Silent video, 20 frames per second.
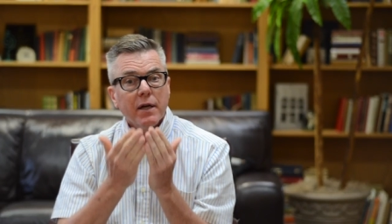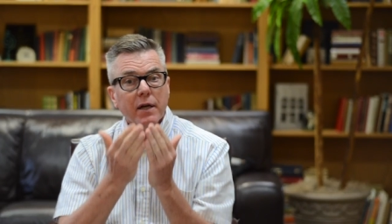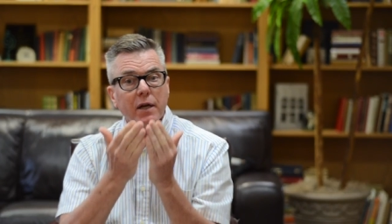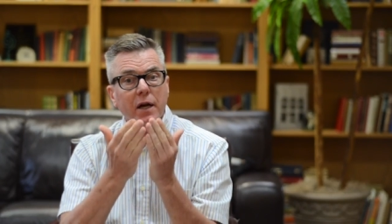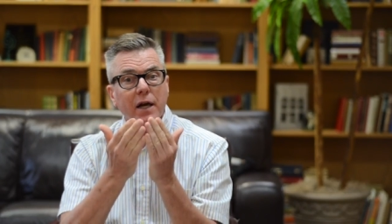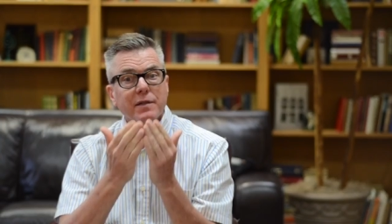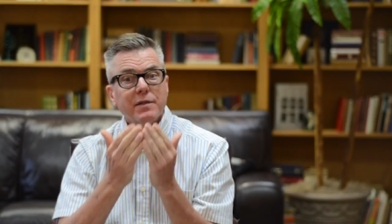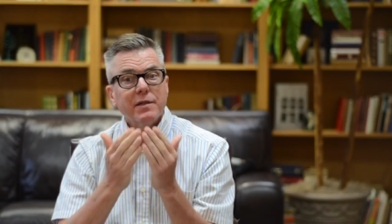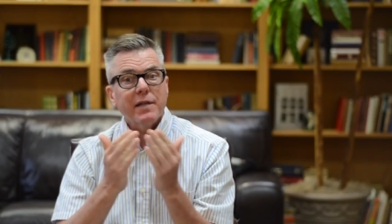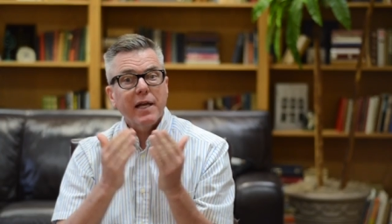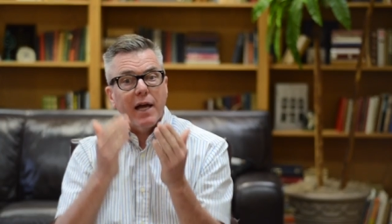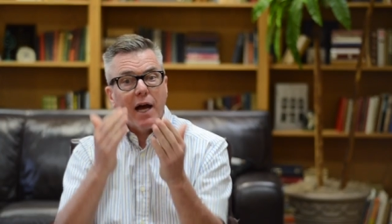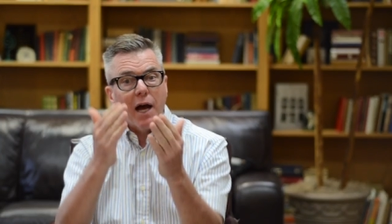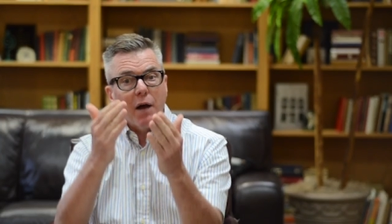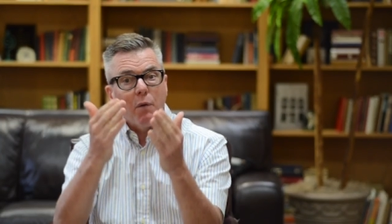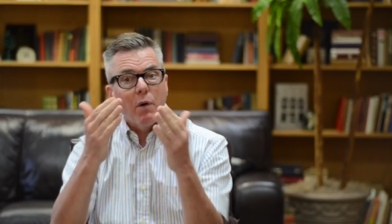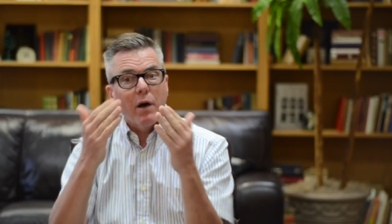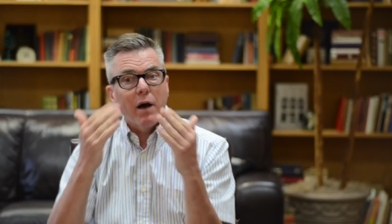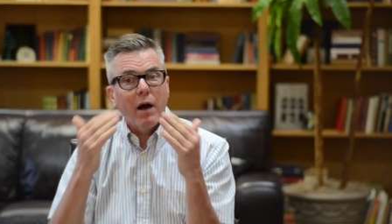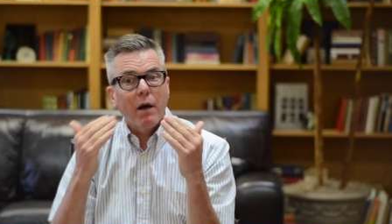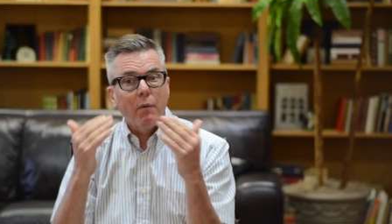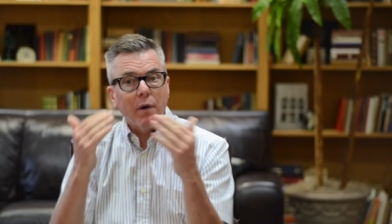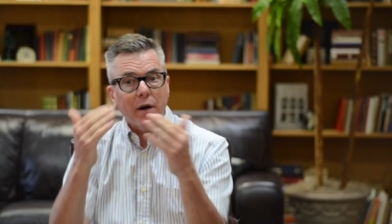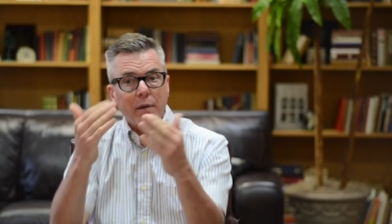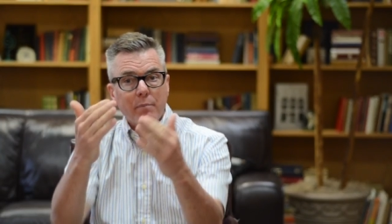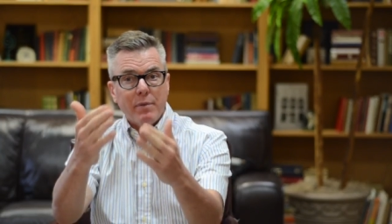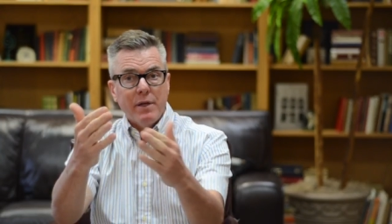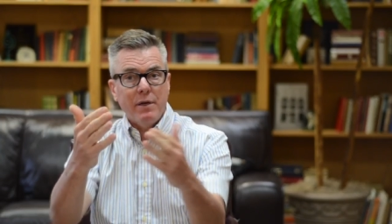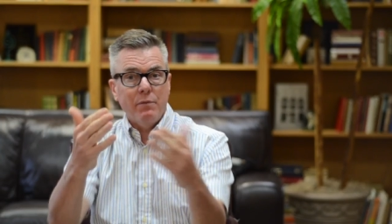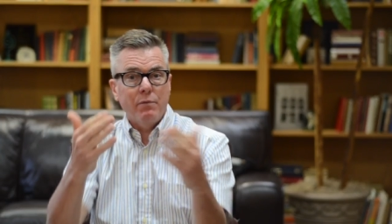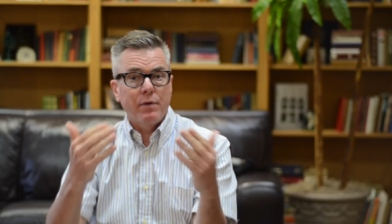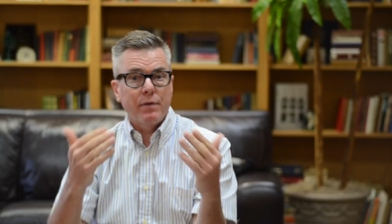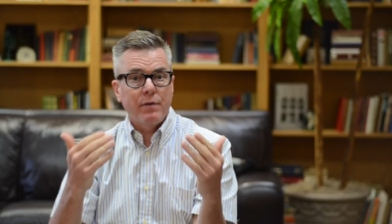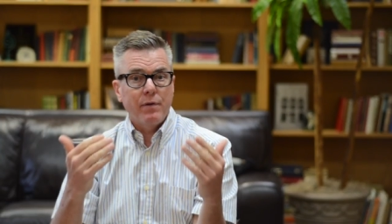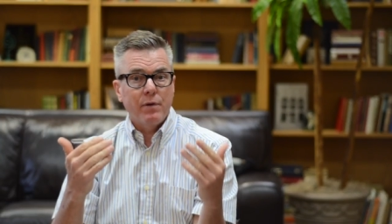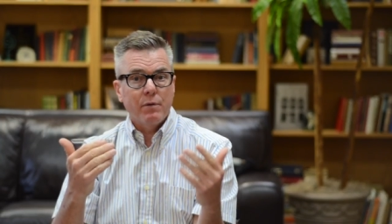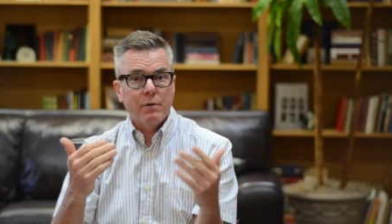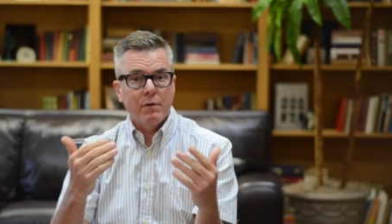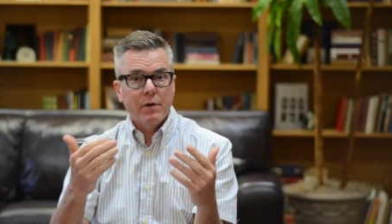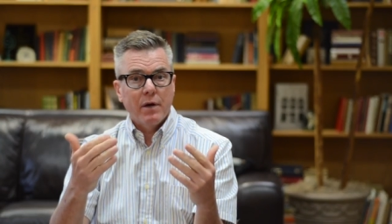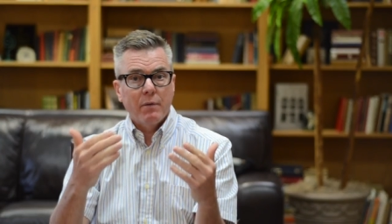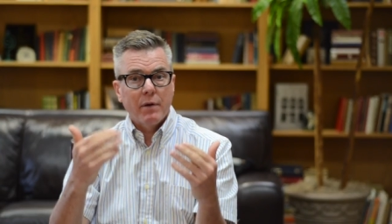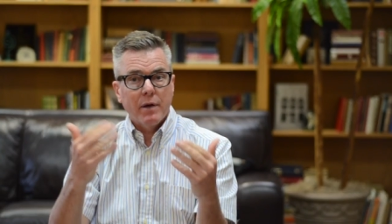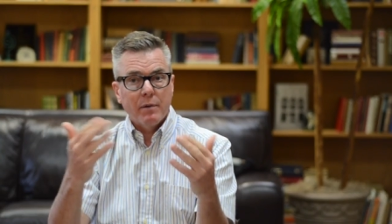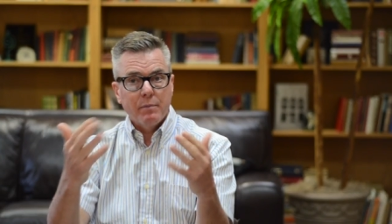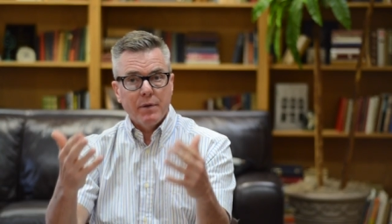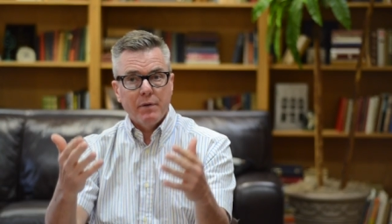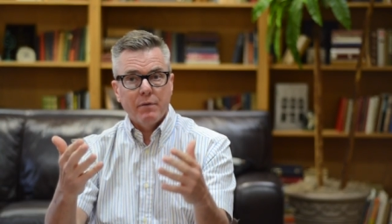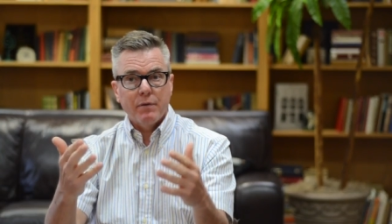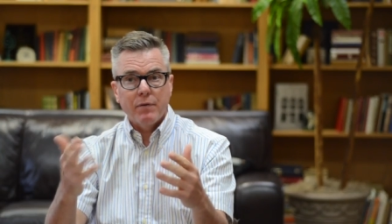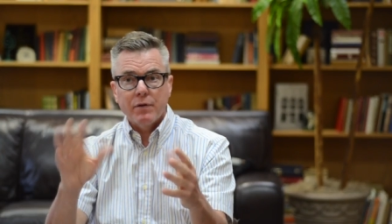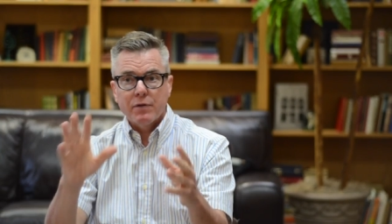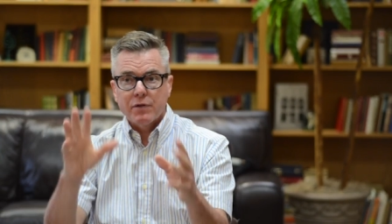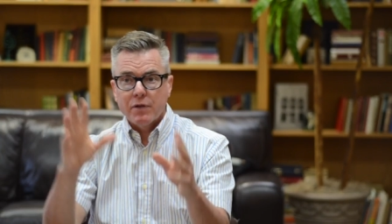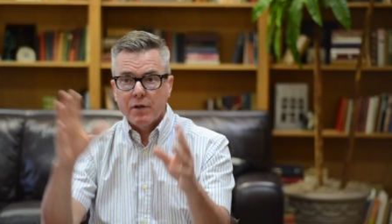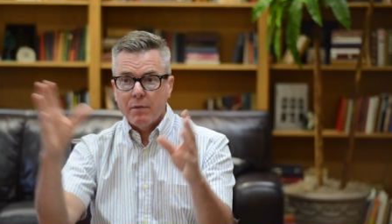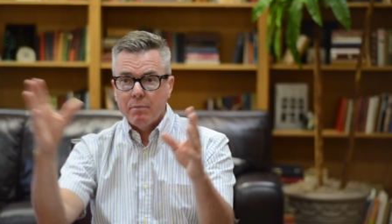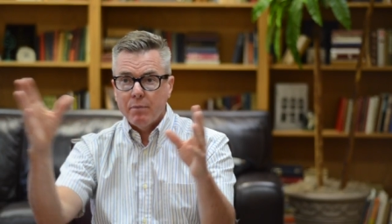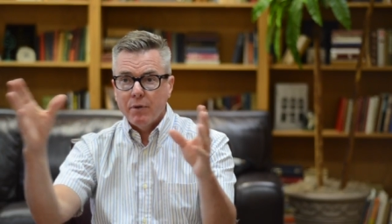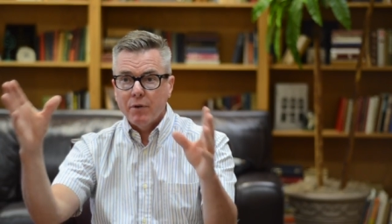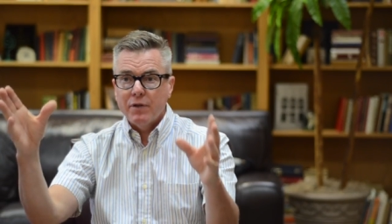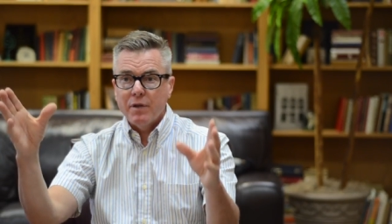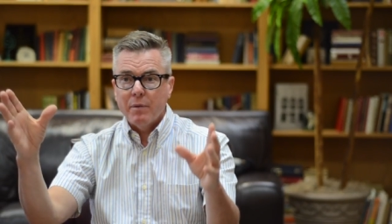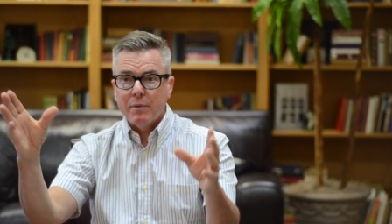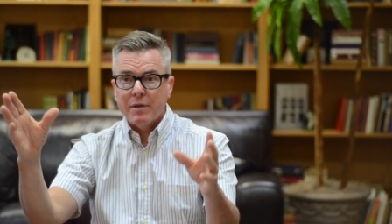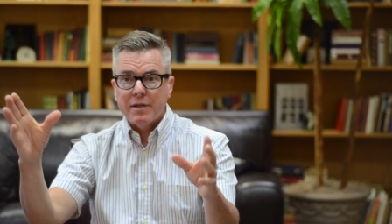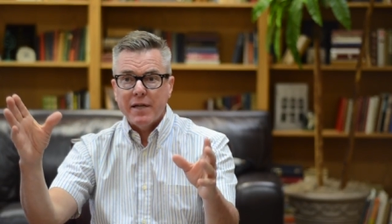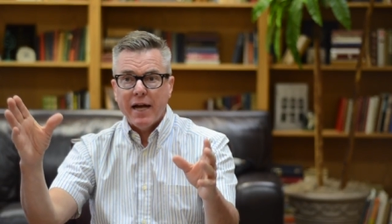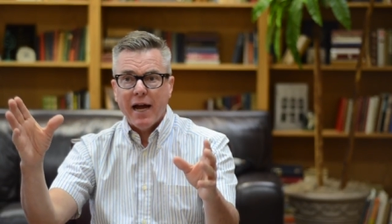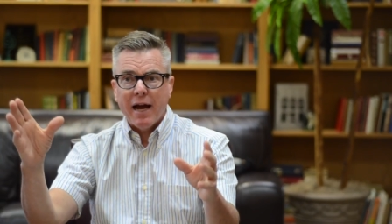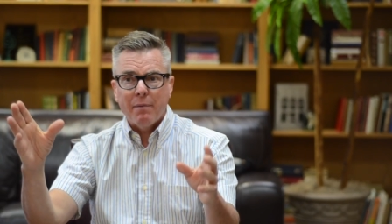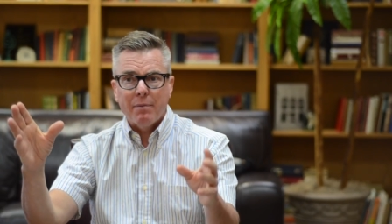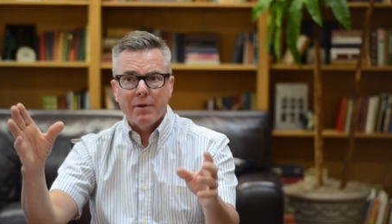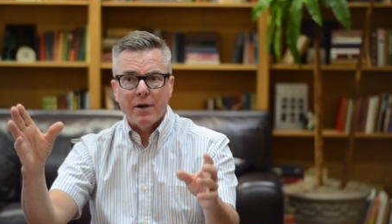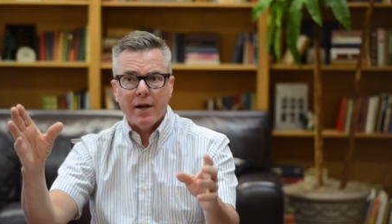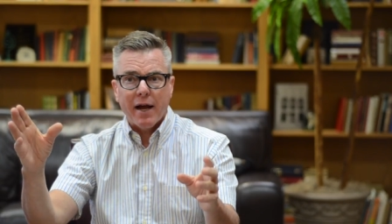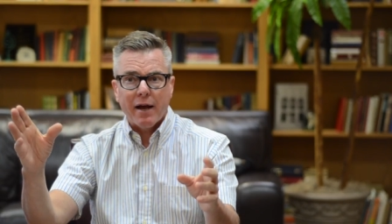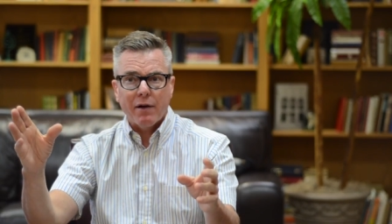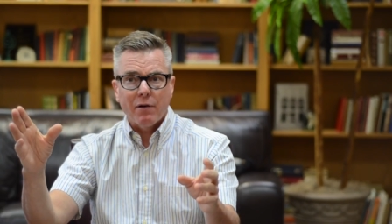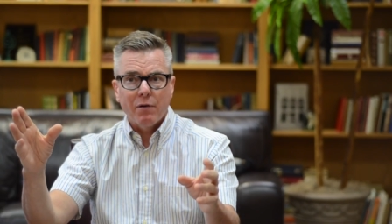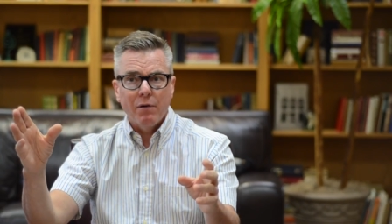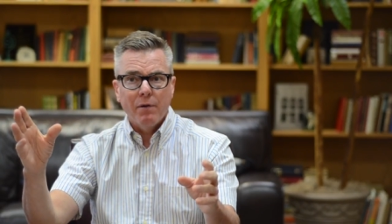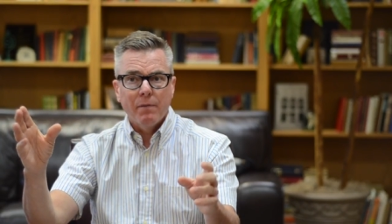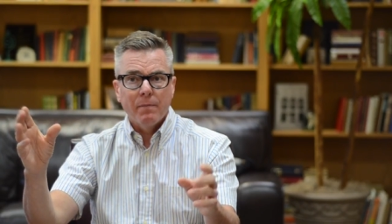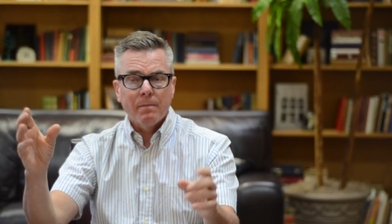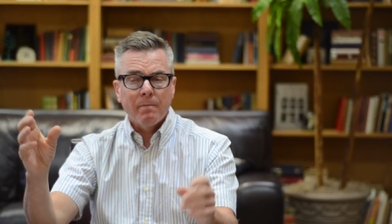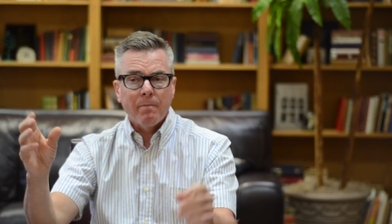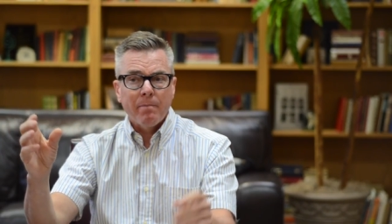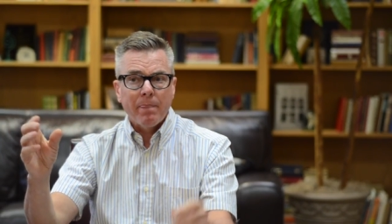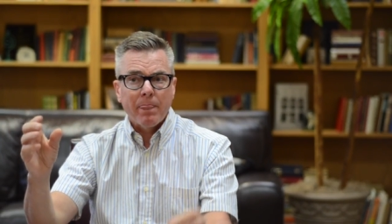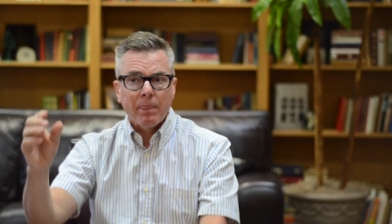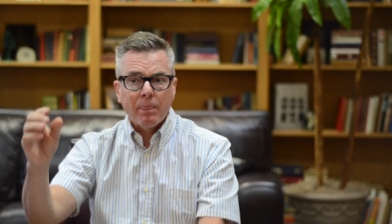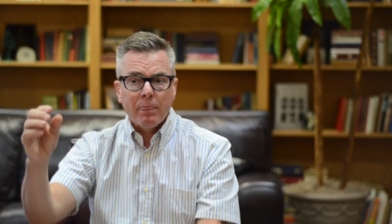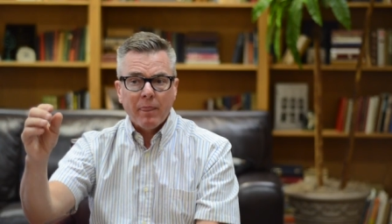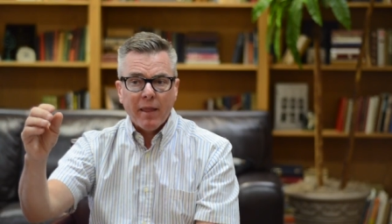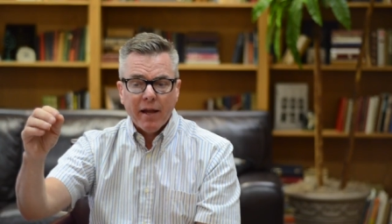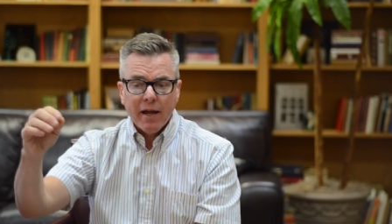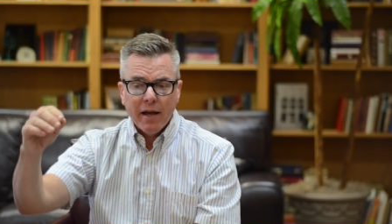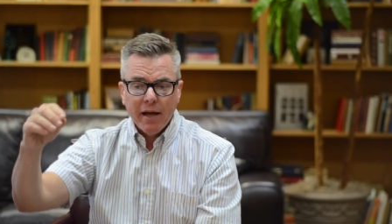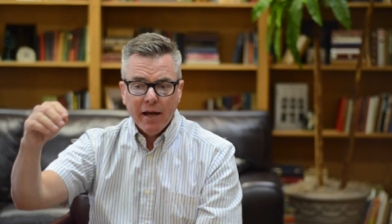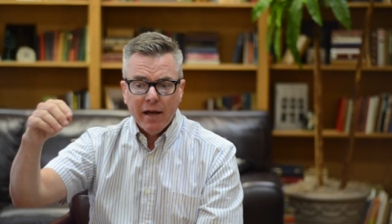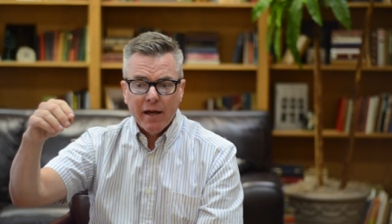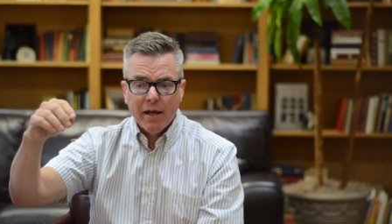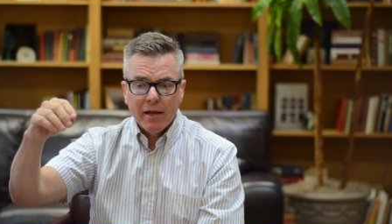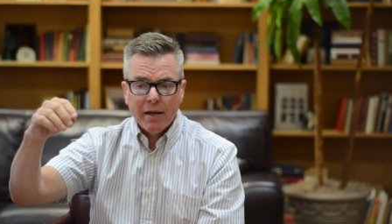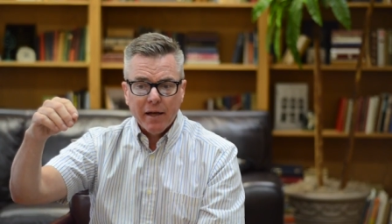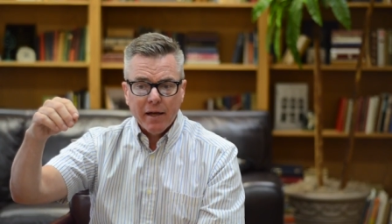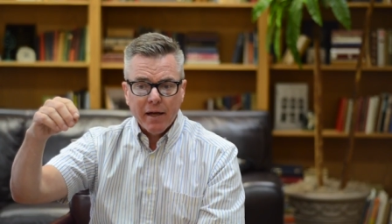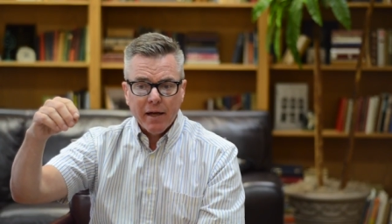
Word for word: God saying, I want, I want to be with you. I want to be with you. So they built him a tabernacle, and